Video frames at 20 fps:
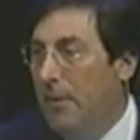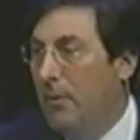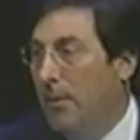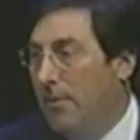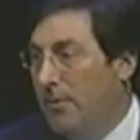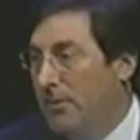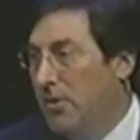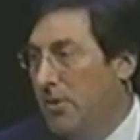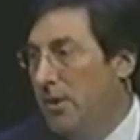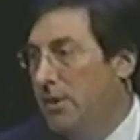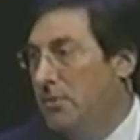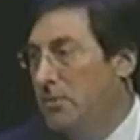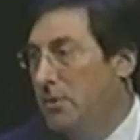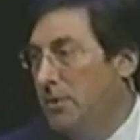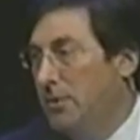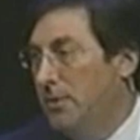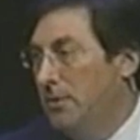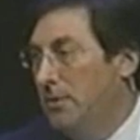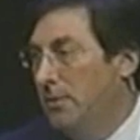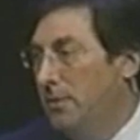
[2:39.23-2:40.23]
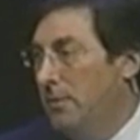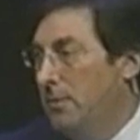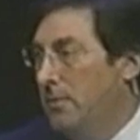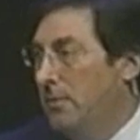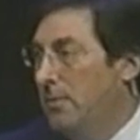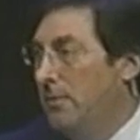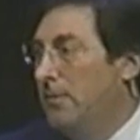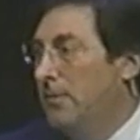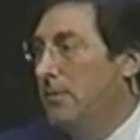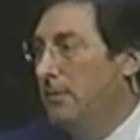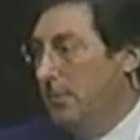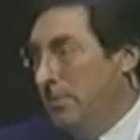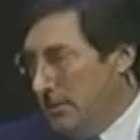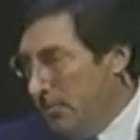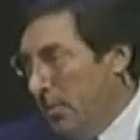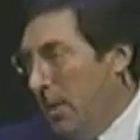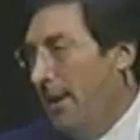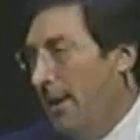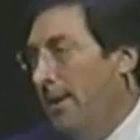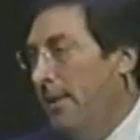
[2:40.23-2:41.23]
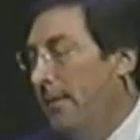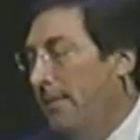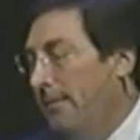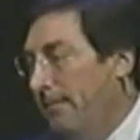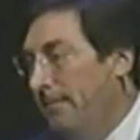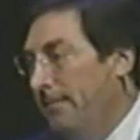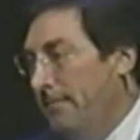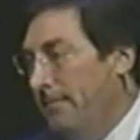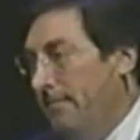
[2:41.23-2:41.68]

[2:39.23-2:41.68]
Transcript: By the way, the judge is blind.